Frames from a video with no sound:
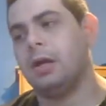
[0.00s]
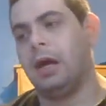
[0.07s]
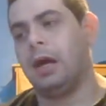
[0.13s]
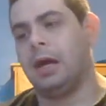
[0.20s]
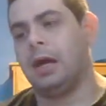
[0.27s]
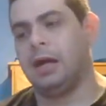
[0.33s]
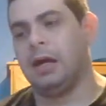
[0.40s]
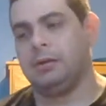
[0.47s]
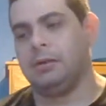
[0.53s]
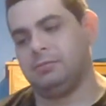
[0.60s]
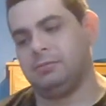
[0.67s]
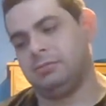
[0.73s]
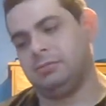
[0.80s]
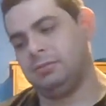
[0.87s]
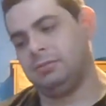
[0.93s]
Uh,
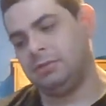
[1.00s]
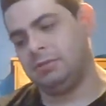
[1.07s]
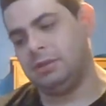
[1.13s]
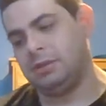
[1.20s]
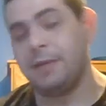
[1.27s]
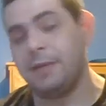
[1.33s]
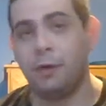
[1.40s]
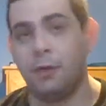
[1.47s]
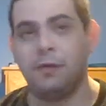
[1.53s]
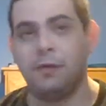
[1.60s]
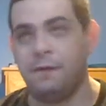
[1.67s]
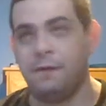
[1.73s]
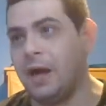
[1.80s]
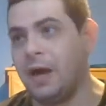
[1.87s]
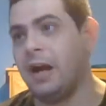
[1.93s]
they both
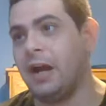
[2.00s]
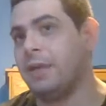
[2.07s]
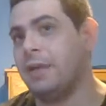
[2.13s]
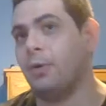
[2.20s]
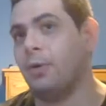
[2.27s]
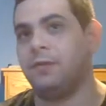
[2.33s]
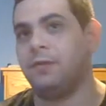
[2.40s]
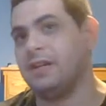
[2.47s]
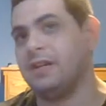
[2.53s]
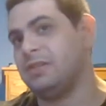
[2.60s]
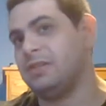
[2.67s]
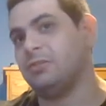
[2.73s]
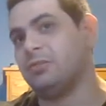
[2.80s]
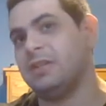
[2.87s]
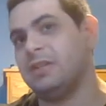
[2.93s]
love fire. They both like,
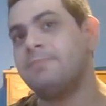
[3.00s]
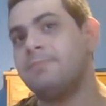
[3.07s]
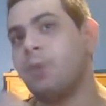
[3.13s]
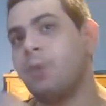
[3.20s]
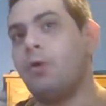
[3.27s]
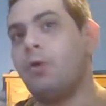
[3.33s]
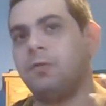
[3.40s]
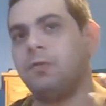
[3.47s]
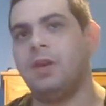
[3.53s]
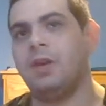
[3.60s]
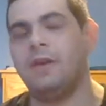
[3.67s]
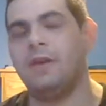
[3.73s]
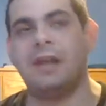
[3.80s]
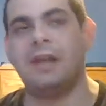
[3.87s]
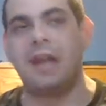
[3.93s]
you know, they both
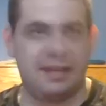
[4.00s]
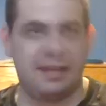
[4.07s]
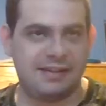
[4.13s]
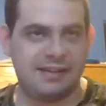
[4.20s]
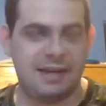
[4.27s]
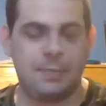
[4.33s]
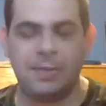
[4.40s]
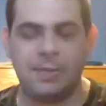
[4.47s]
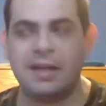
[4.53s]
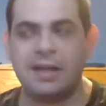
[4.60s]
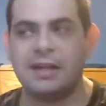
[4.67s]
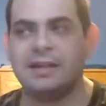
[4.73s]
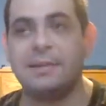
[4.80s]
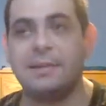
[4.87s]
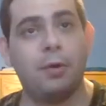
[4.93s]
love a lot of the same
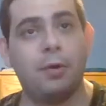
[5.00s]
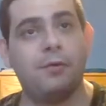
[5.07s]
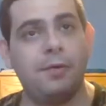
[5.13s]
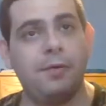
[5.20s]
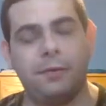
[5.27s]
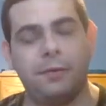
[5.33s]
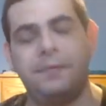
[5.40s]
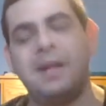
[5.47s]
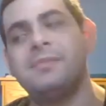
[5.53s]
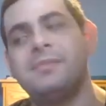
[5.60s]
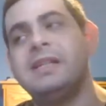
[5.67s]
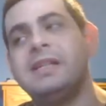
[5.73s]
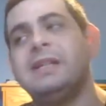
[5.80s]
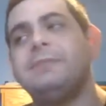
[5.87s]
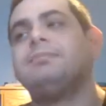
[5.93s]
things. They both love their
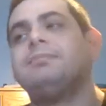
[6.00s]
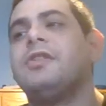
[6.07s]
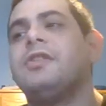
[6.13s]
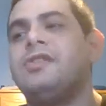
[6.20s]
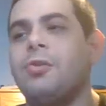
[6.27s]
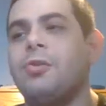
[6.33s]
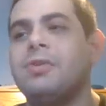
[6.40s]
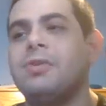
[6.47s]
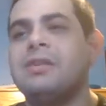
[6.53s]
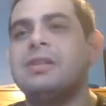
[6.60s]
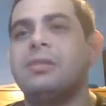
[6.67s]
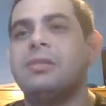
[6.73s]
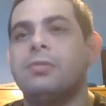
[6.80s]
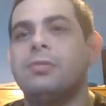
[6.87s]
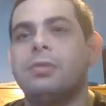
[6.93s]
family. So,
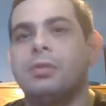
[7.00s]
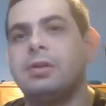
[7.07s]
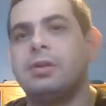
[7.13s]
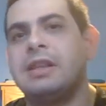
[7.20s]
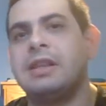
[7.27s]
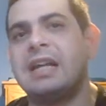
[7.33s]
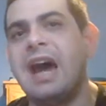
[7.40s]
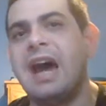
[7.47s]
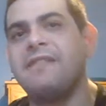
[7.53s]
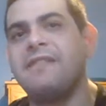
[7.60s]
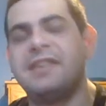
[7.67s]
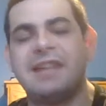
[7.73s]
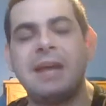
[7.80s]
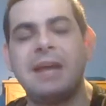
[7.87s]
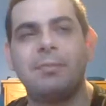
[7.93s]
you know, they have
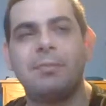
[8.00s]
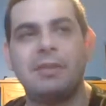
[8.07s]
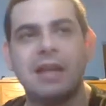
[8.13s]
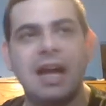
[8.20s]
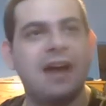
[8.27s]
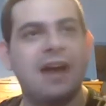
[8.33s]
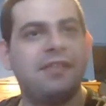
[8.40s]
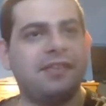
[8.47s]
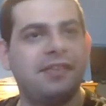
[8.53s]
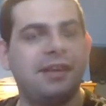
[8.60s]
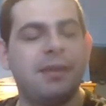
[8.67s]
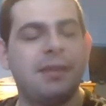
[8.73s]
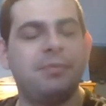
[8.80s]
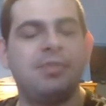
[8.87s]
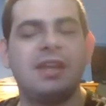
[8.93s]
same they have
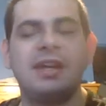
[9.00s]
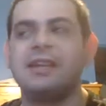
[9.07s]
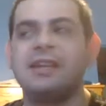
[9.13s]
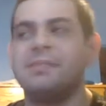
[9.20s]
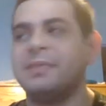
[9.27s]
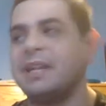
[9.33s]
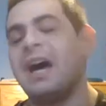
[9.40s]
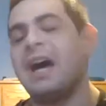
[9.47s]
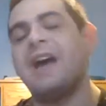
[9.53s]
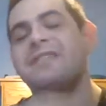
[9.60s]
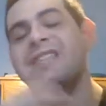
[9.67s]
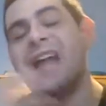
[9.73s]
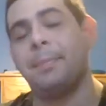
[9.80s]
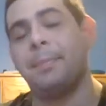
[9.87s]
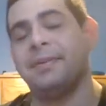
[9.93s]
same things, but they
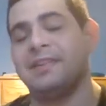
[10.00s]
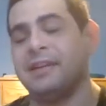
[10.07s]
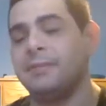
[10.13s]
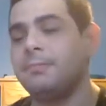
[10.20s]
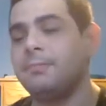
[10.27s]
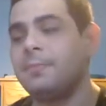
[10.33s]
have the opposite.